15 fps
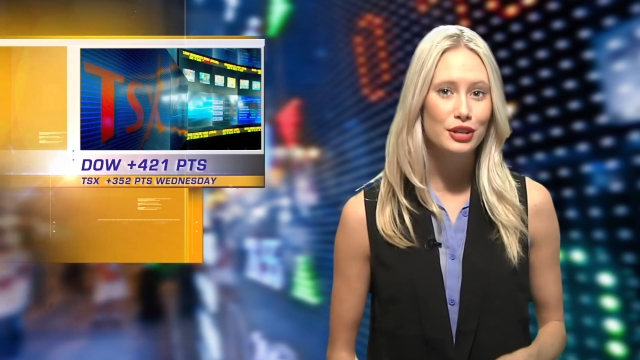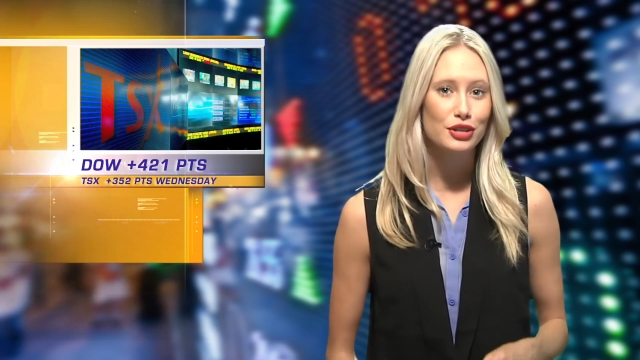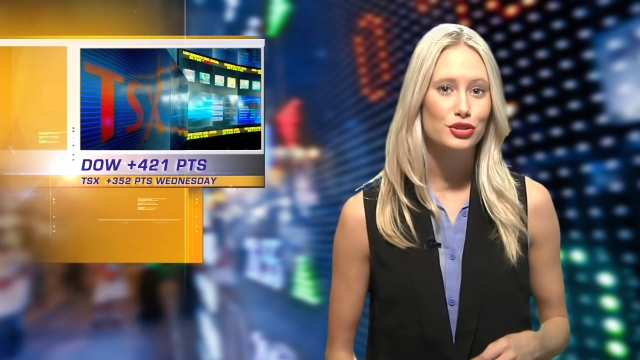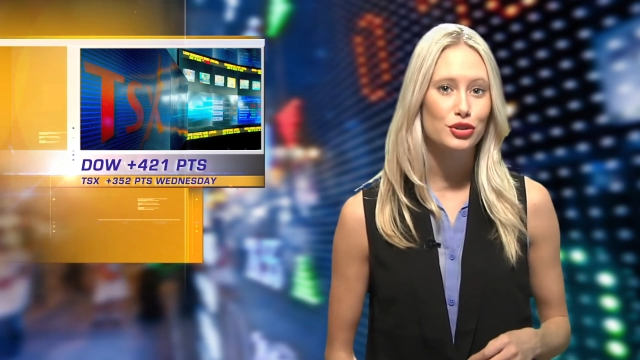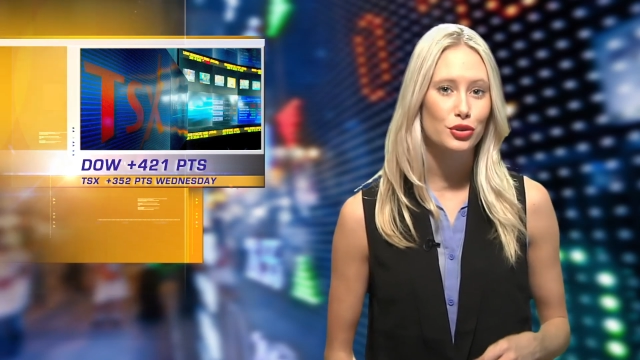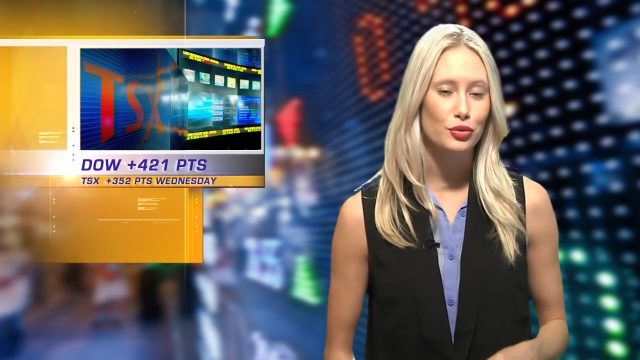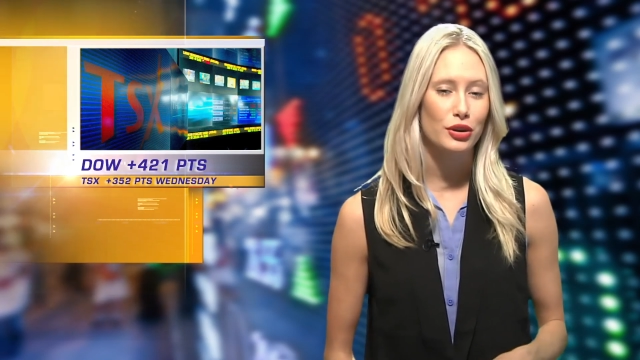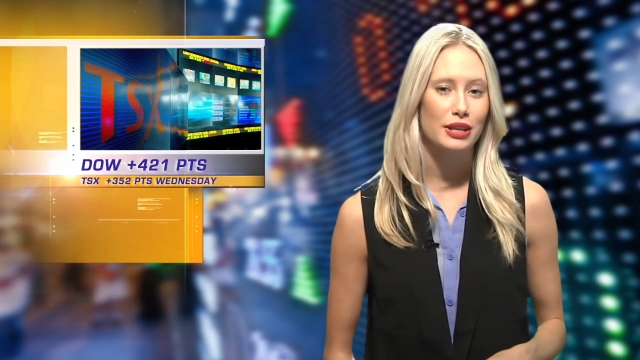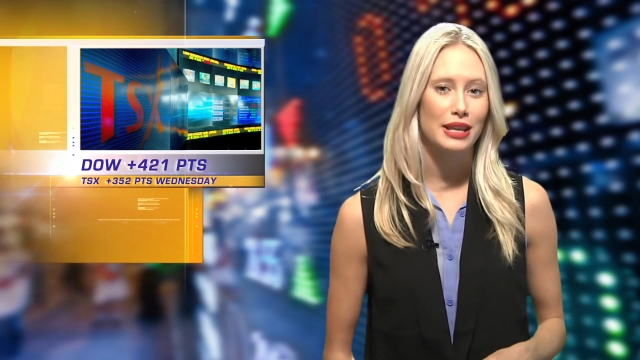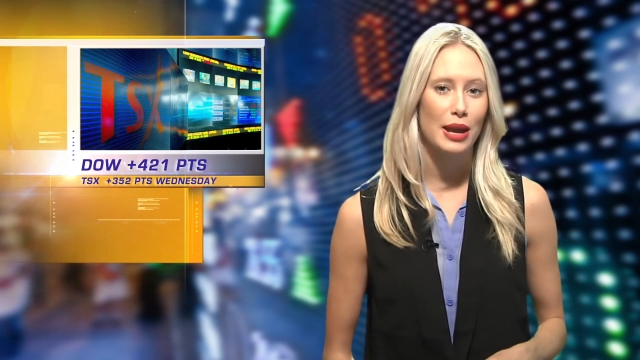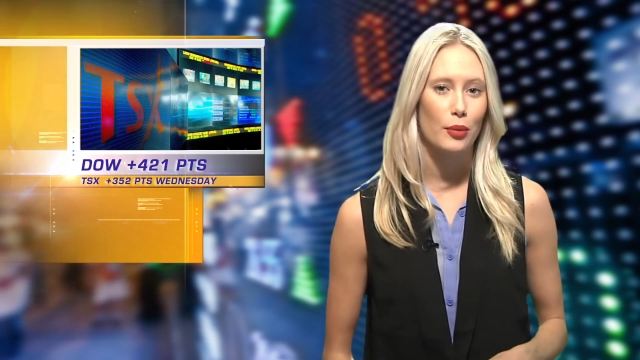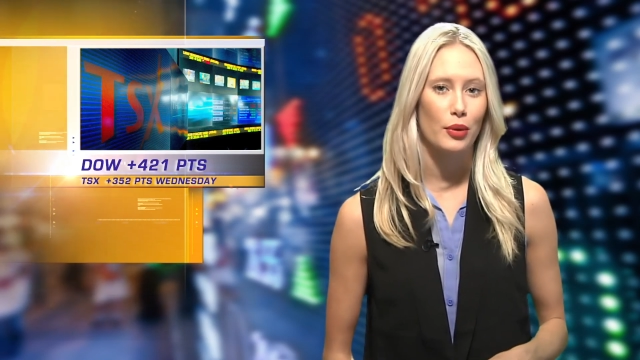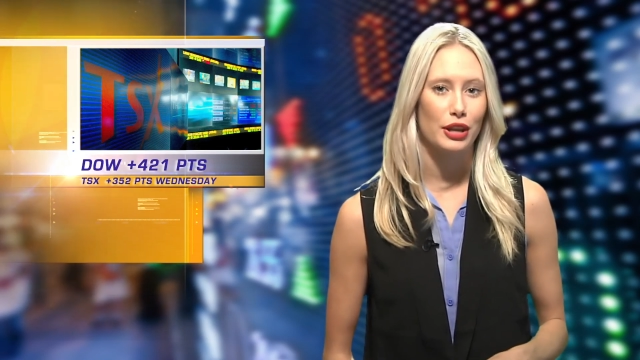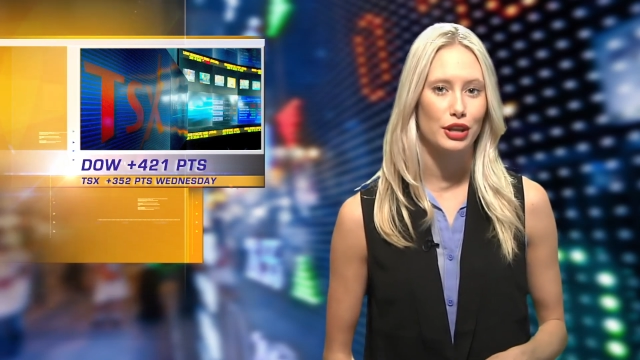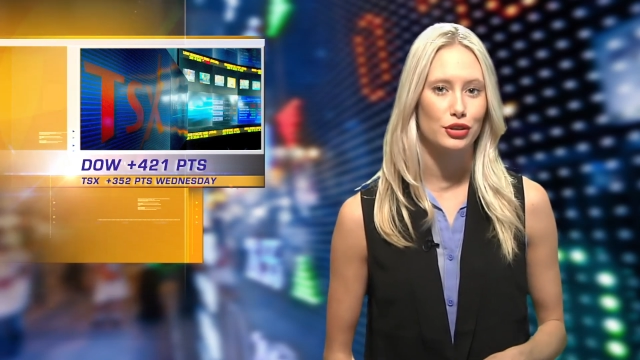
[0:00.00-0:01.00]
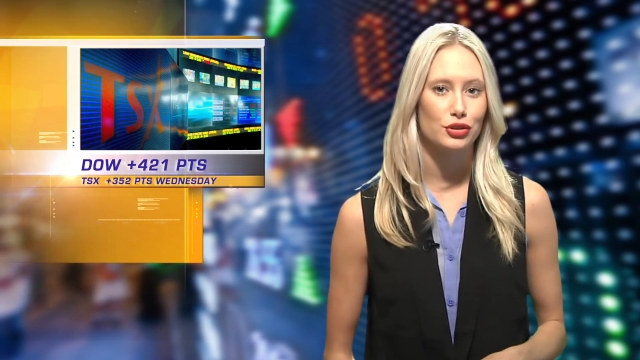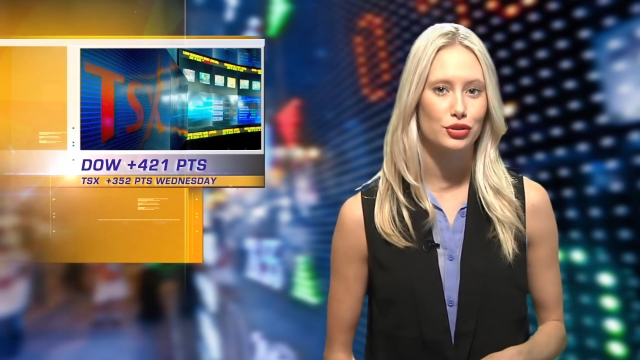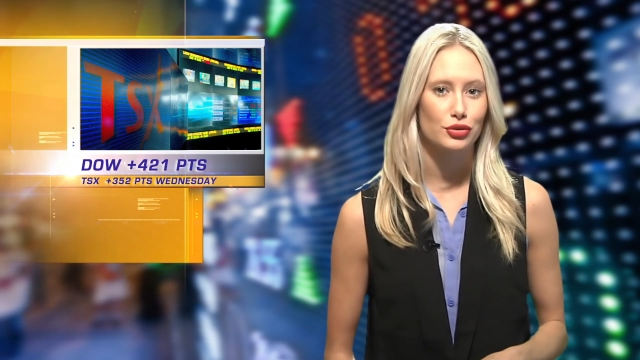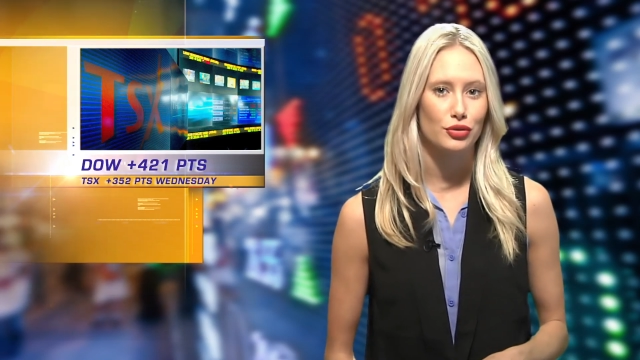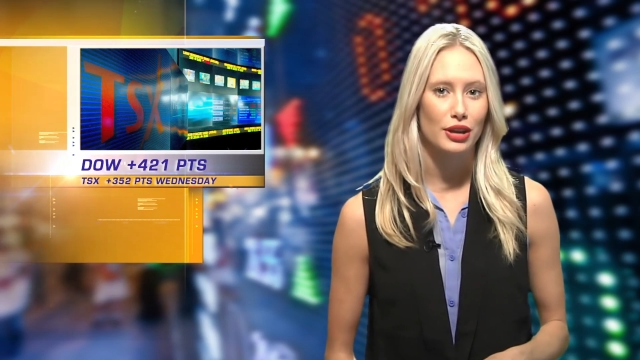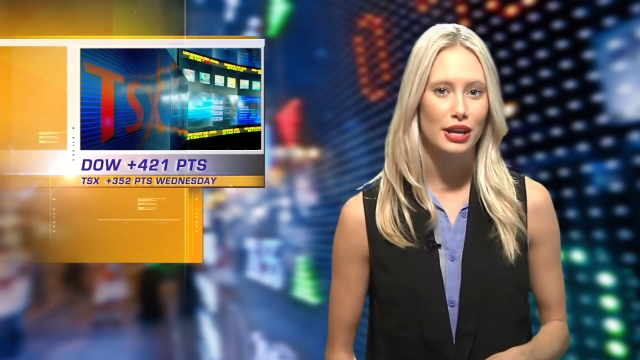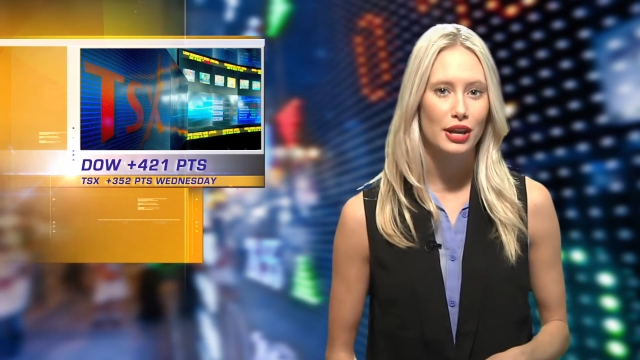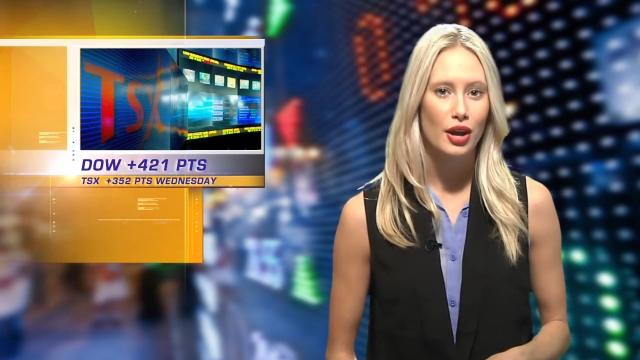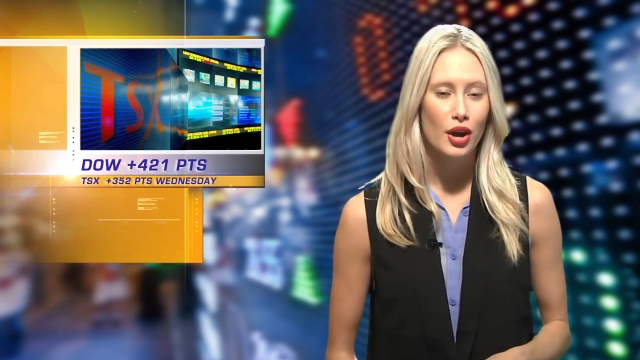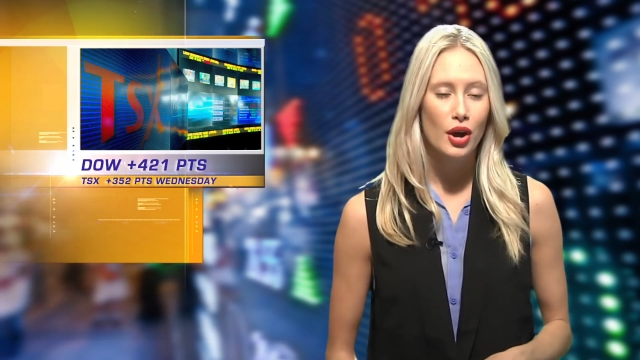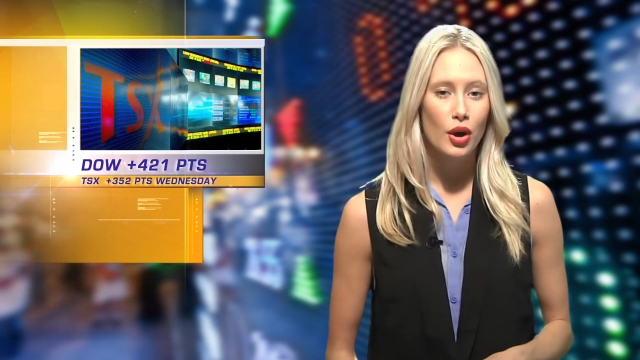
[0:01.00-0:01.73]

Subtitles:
its three-day winning streak,